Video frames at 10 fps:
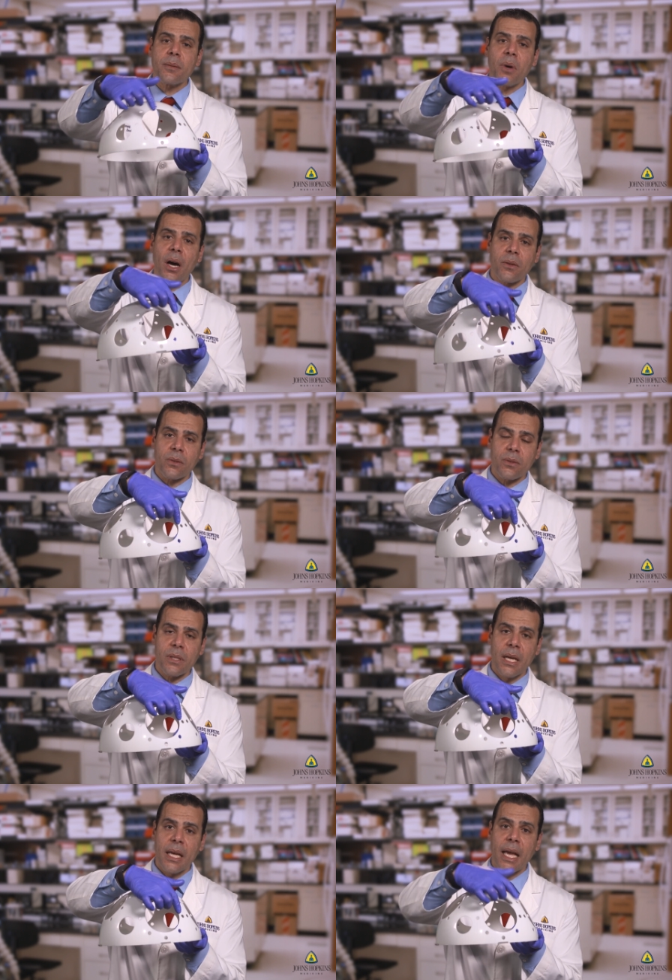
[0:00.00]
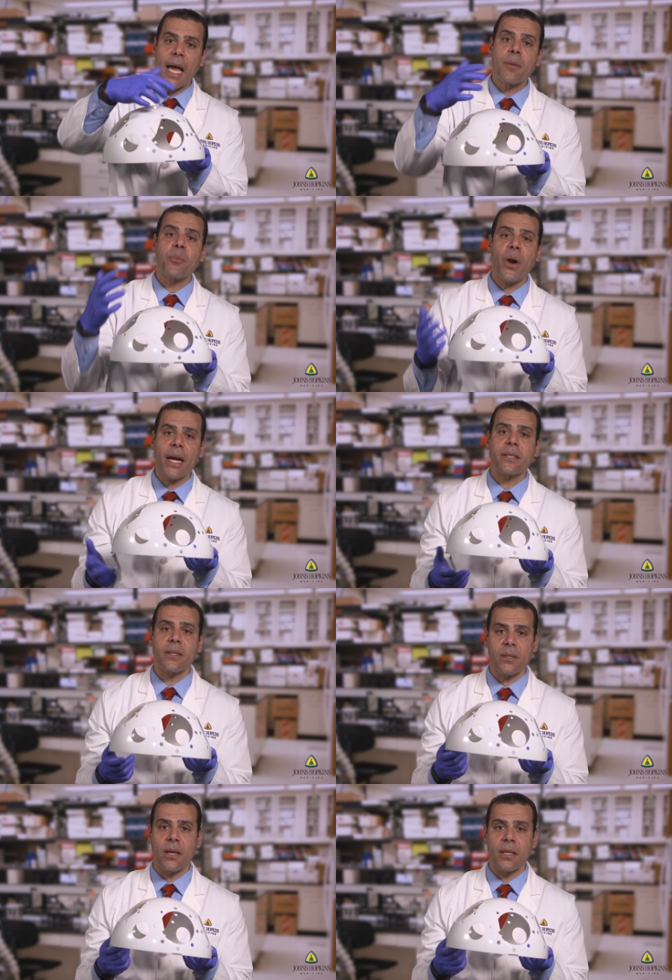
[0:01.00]
the models and
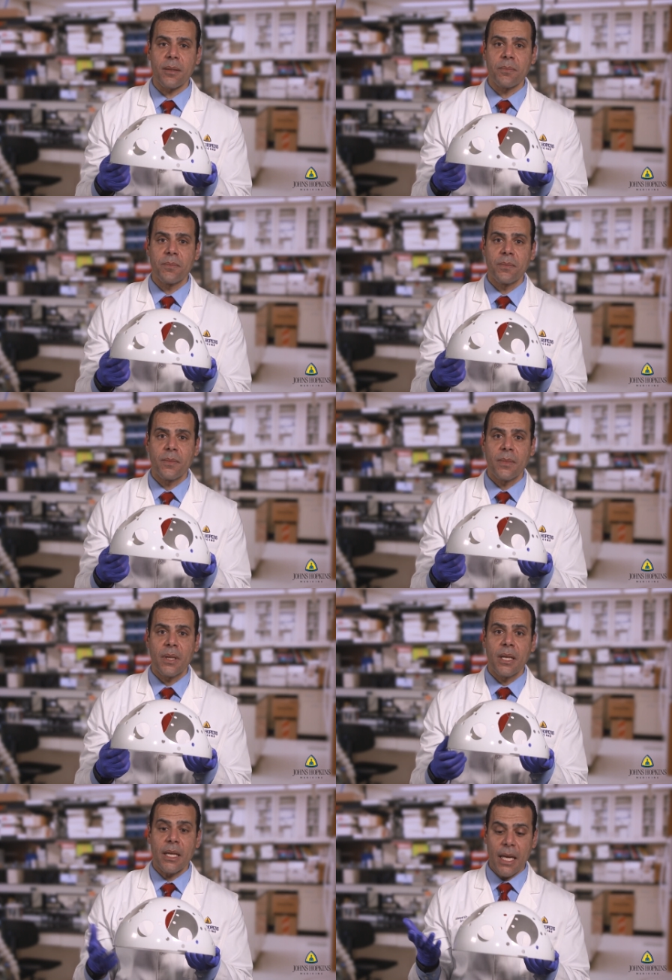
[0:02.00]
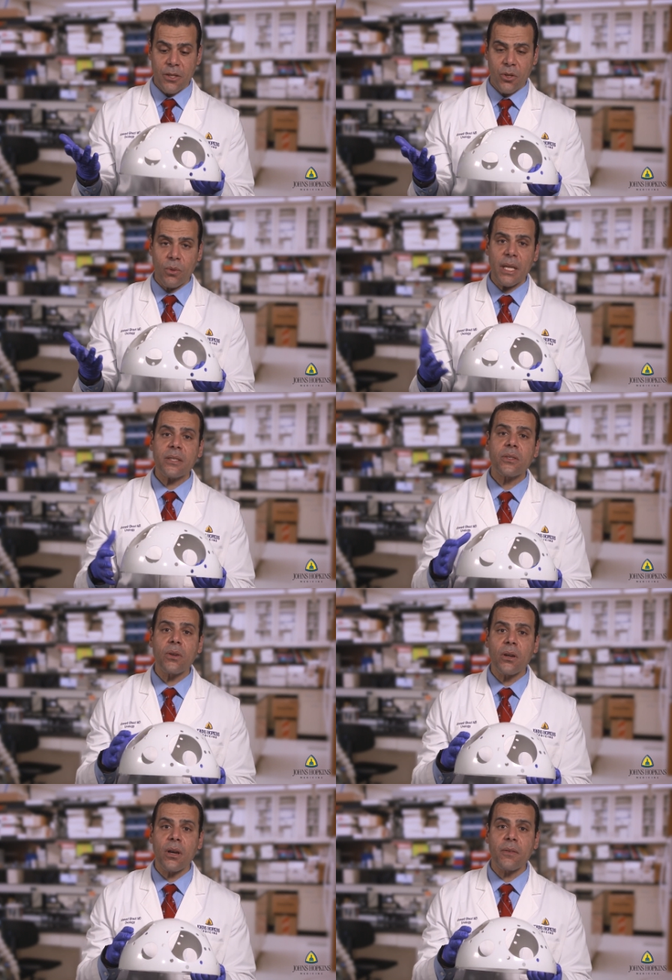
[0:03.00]
practice on them. And so let's
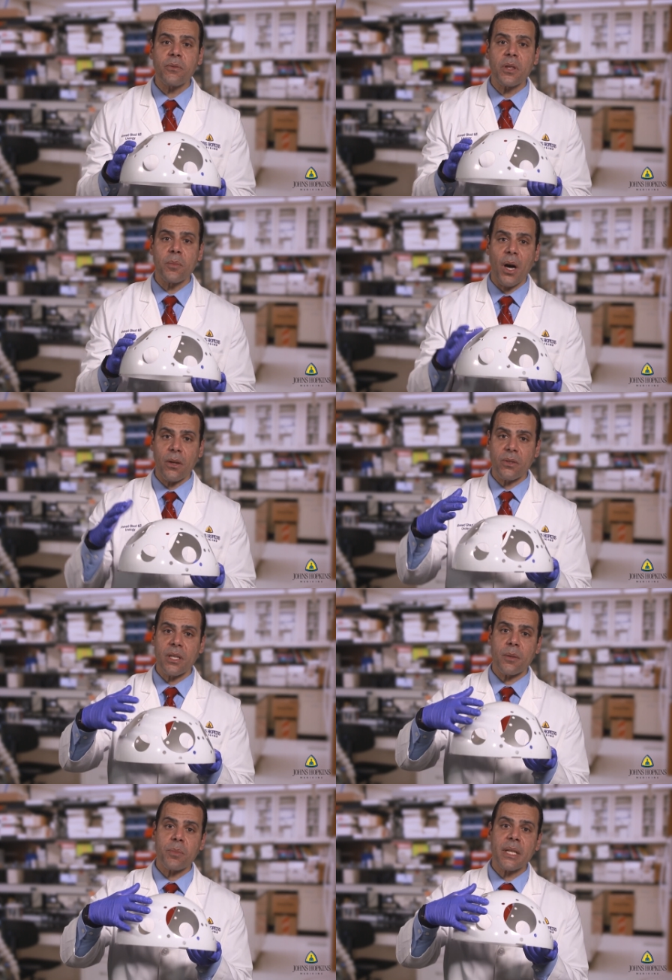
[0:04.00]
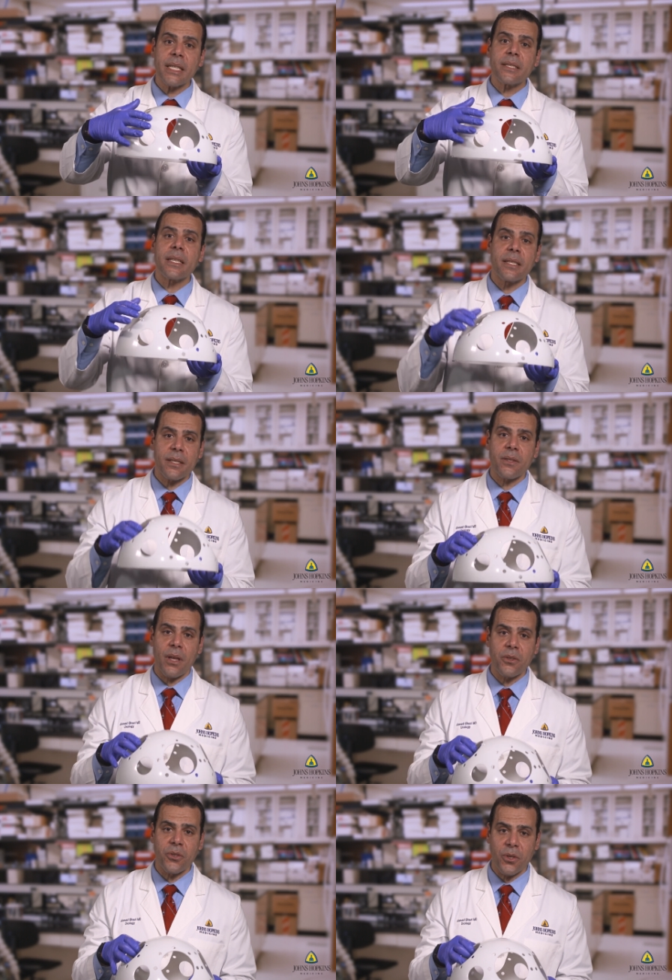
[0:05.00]
start off with the models that are placed in this
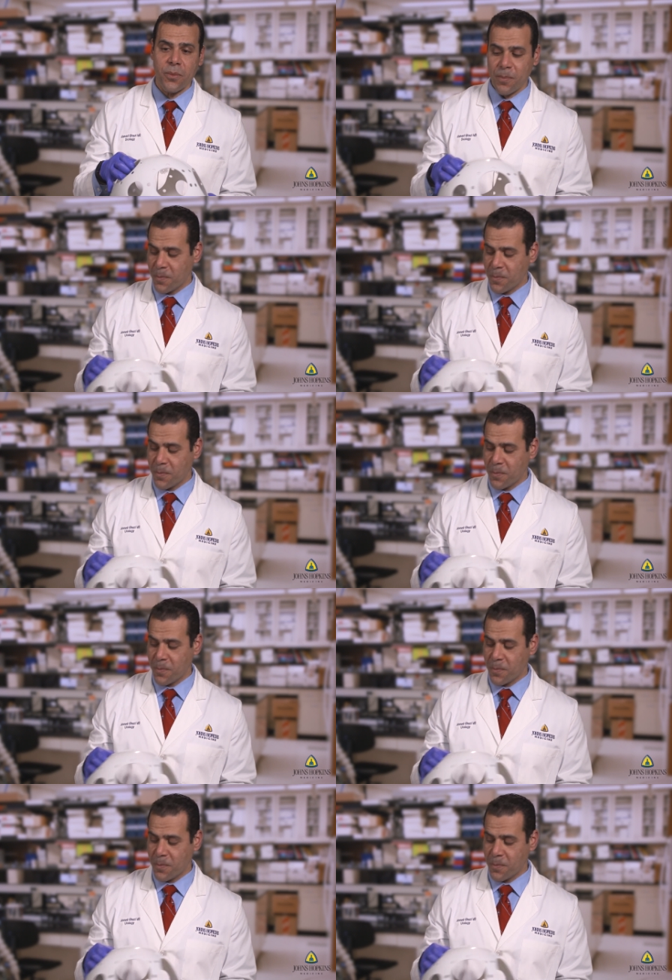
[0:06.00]
Thunderdome.